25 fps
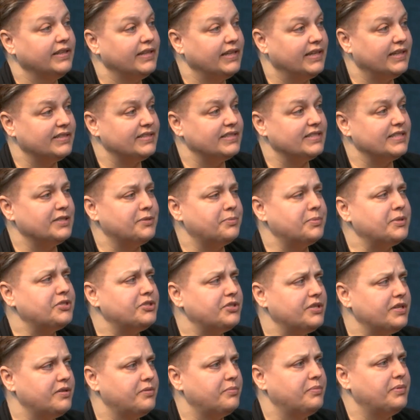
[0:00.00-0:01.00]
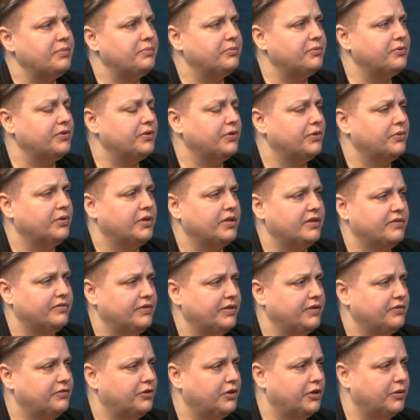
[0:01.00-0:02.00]
yes. Especially the people that
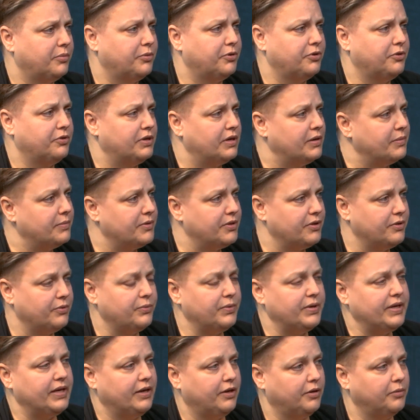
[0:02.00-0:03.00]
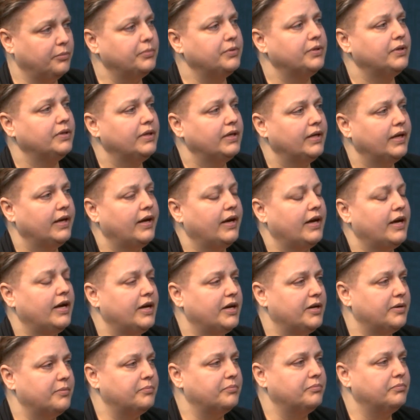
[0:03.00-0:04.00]
qualify for our program and that we help. Mm -hmm.
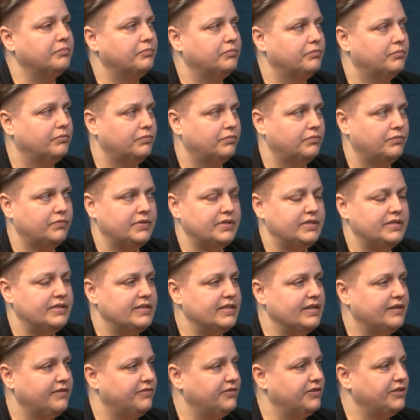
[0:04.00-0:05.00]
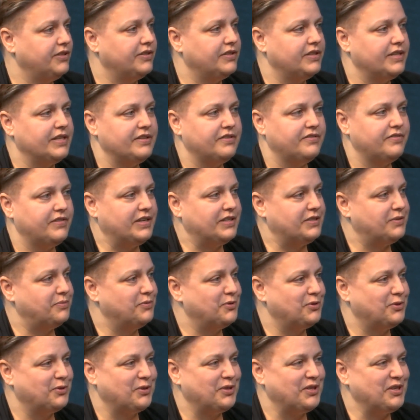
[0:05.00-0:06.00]
um, definitely, the vast
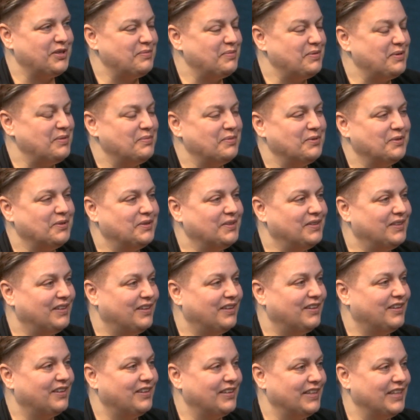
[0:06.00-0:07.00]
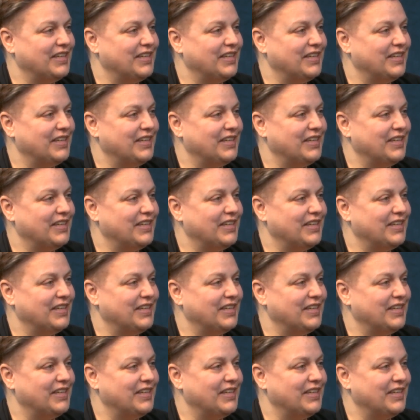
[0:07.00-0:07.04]
majority of people because they're